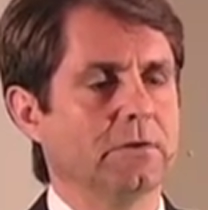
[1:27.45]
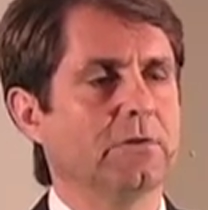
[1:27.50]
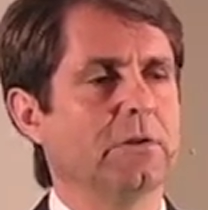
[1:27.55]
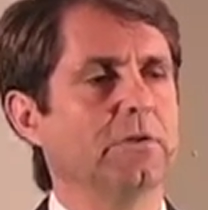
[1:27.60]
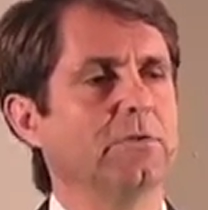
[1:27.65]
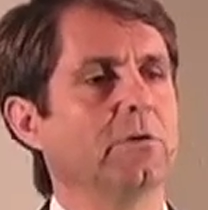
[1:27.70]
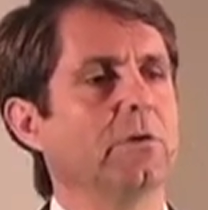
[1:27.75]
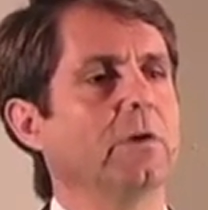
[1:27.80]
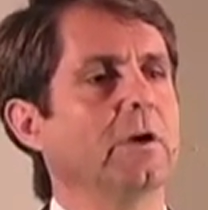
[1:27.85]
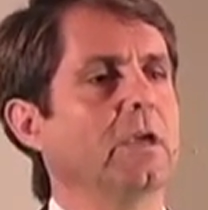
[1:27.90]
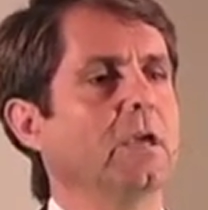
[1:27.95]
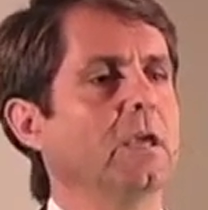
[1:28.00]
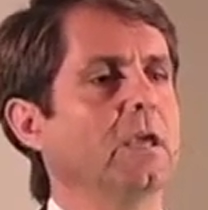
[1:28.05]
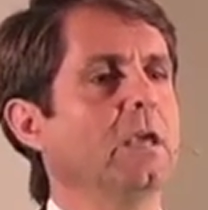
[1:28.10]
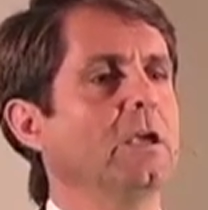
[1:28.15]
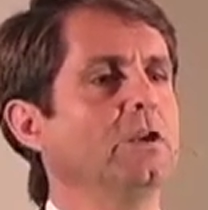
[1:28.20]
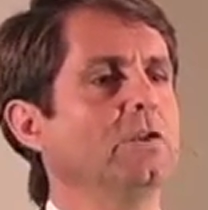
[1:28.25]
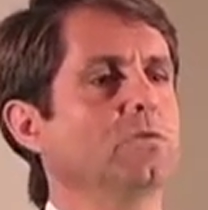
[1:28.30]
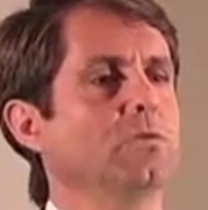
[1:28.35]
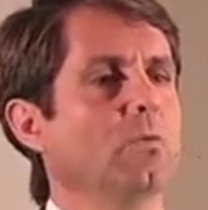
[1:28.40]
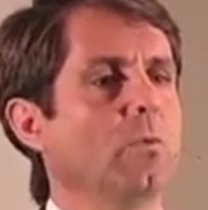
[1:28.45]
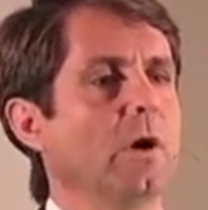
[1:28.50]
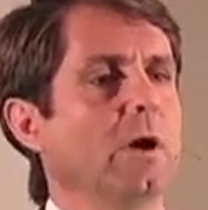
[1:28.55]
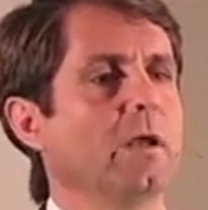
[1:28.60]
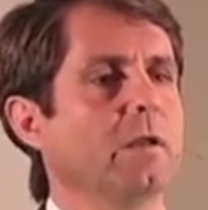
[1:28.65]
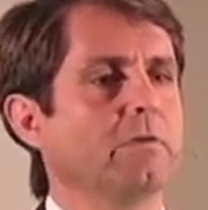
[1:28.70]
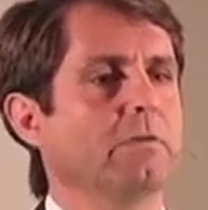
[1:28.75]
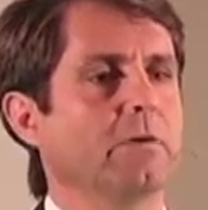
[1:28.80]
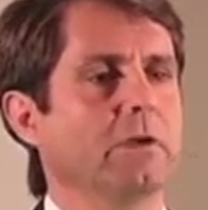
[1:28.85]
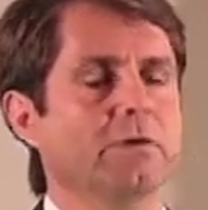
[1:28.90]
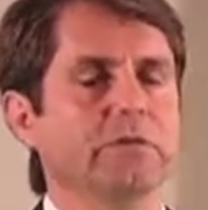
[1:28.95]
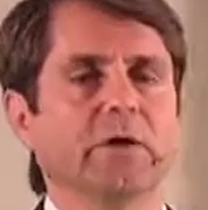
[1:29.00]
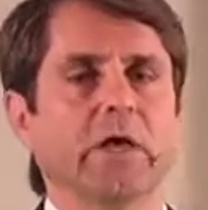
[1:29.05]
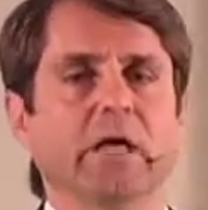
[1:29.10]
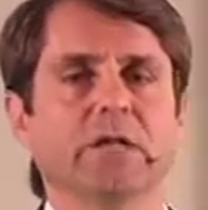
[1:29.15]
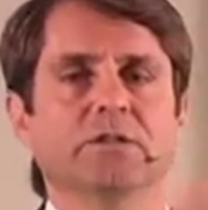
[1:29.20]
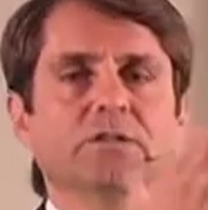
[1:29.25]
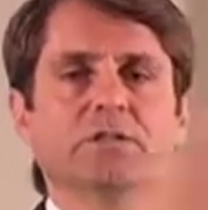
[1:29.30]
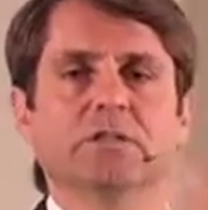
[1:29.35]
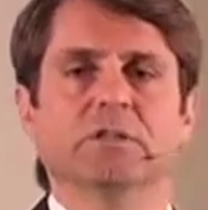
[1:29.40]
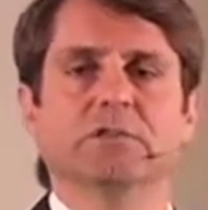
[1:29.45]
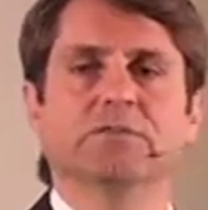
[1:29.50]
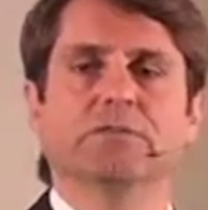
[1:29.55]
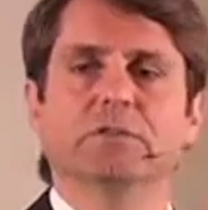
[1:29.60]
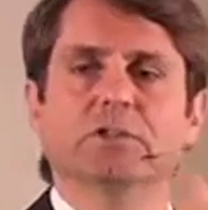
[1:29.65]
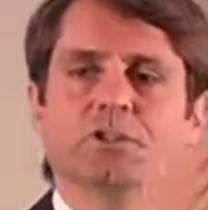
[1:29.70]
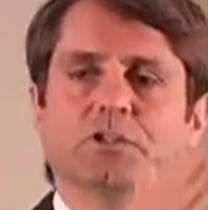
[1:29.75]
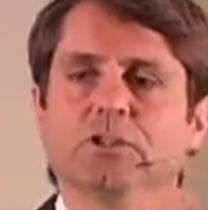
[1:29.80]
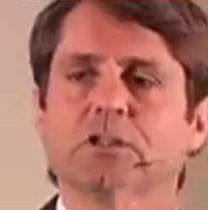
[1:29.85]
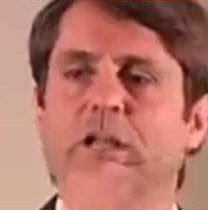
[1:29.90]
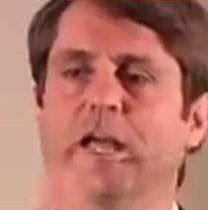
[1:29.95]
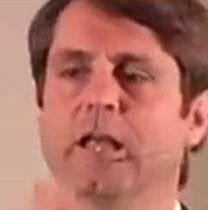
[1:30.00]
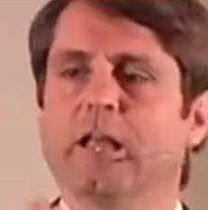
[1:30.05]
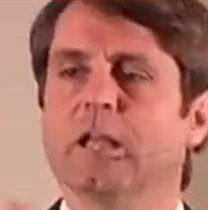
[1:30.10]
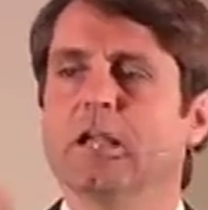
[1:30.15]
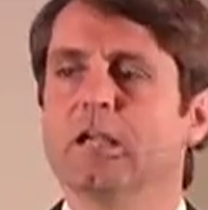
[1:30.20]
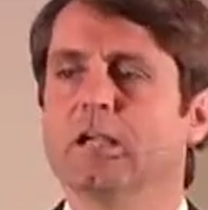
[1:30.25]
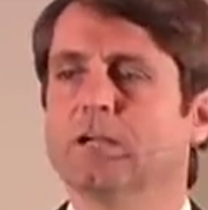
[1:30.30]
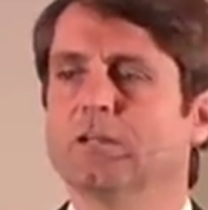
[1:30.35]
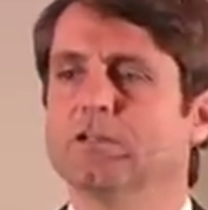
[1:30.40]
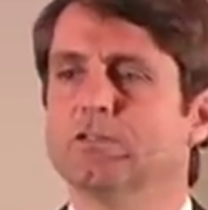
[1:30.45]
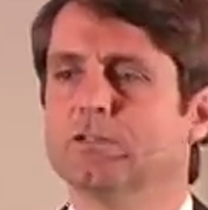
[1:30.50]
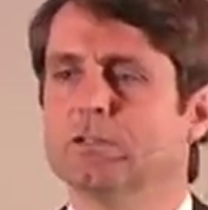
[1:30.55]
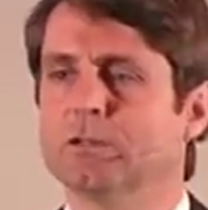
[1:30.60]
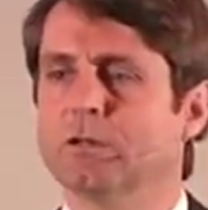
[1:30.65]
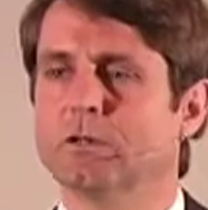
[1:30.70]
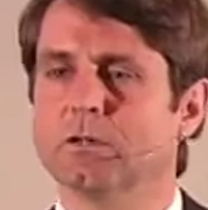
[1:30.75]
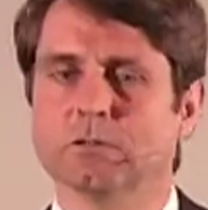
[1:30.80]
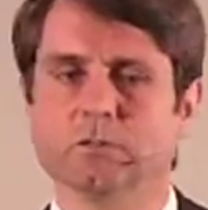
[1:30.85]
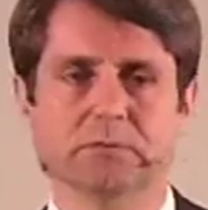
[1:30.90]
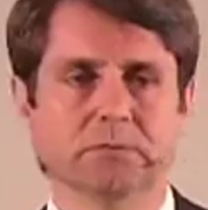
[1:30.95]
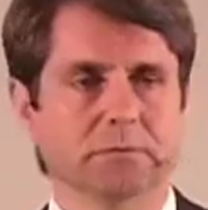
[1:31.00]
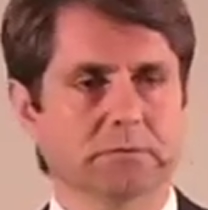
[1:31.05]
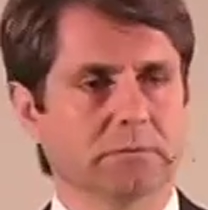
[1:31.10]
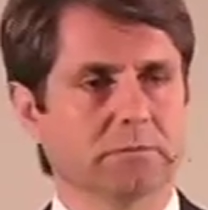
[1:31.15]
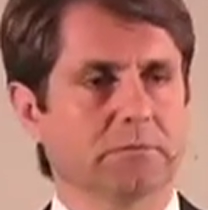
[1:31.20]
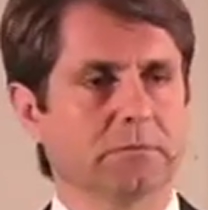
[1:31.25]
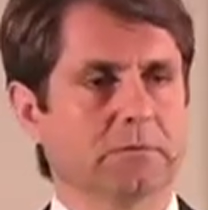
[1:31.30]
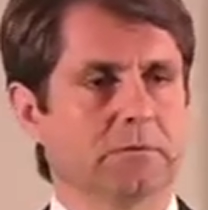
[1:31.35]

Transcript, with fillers: You see, so each one of us has different genetic concerns.